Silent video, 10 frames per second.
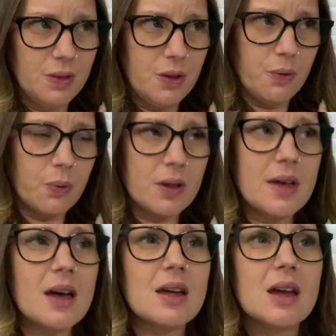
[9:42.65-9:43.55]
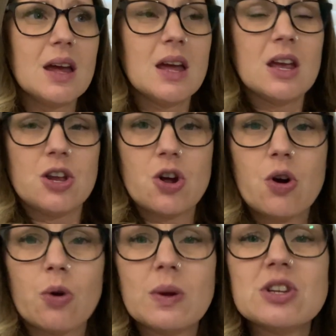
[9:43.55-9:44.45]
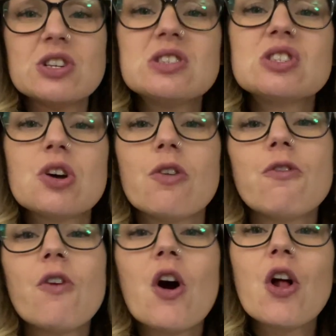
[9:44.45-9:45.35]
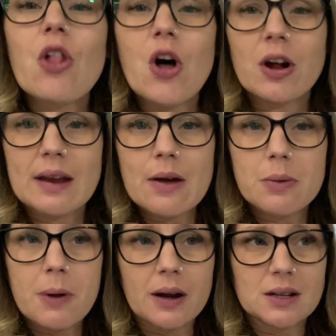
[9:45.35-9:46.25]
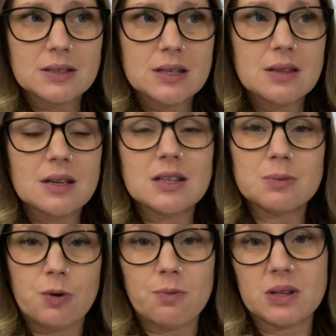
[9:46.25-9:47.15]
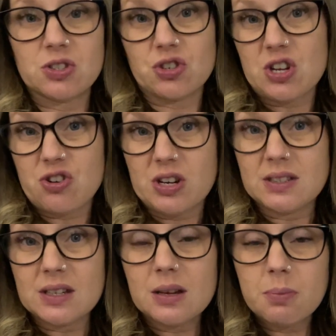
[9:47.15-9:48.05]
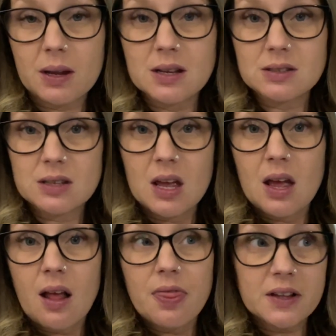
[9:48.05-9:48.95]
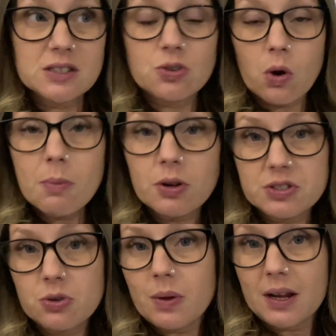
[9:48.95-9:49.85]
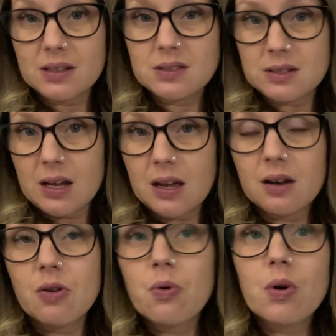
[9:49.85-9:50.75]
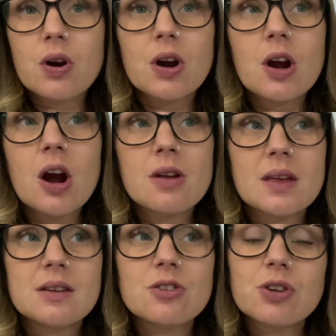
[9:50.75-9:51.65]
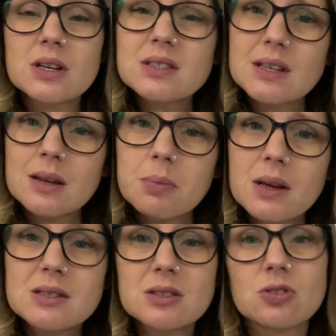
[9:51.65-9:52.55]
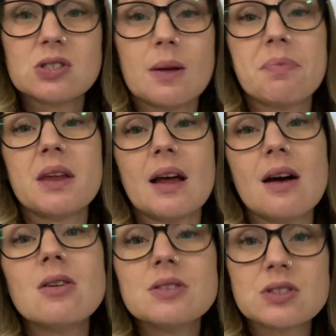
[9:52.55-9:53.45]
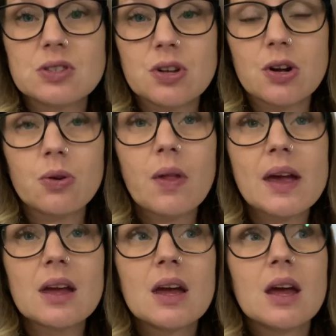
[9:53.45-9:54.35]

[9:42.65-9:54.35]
were that, you know, are we just so far along now in pregnancy that his movements are decreasing? Because that's normal to an extent. Or are they decreasing because there's something else? You know, like,